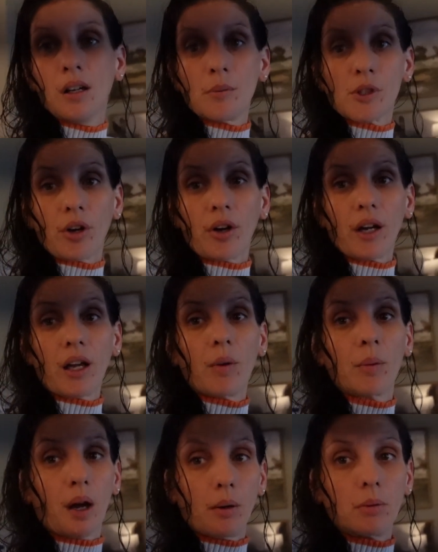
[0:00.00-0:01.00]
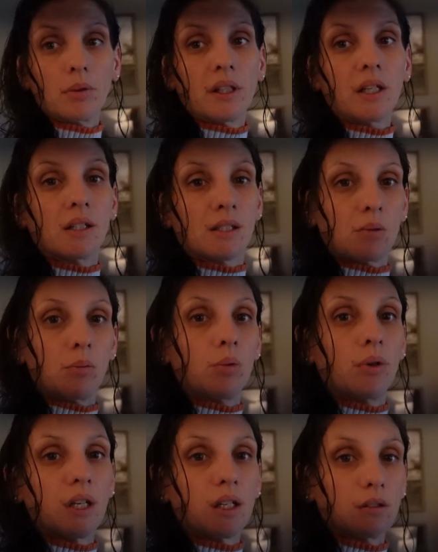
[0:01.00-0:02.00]
I'm sorry, I'll probably at some
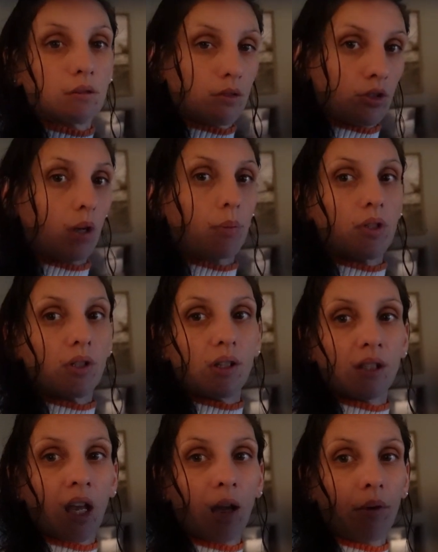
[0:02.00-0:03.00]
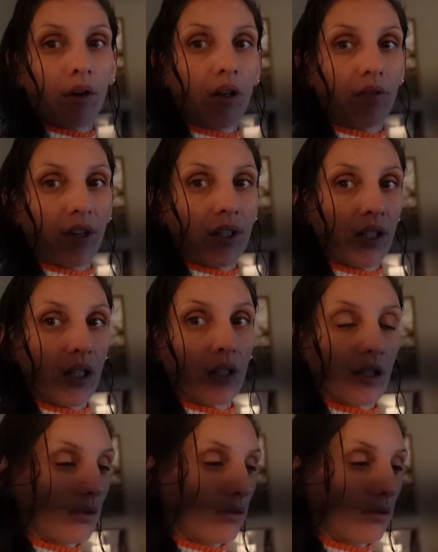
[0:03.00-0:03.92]
point stop using this camera if I see this